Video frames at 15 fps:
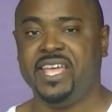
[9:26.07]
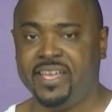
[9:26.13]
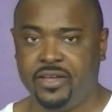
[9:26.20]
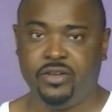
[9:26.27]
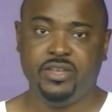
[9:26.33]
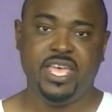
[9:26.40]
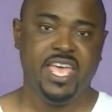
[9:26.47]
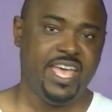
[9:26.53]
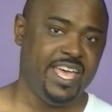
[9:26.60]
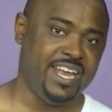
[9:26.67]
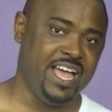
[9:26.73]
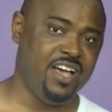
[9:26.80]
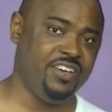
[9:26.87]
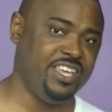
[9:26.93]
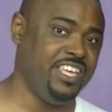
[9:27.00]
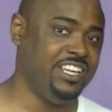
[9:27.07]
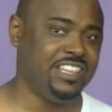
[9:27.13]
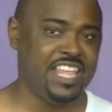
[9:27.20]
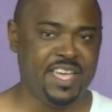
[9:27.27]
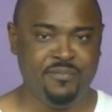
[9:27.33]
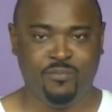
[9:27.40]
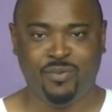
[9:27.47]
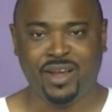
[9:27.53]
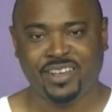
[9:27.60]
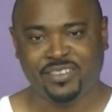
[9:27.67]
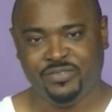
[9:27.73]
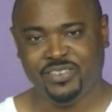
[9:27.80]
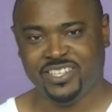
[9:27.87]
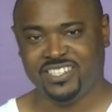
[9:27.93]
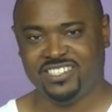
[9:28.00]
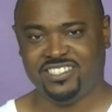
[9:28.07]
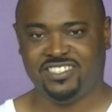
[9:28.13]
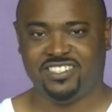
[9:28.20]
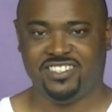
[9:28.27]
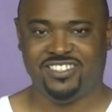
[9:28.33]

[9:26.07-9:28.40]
now, and I'll eat a light breakfast.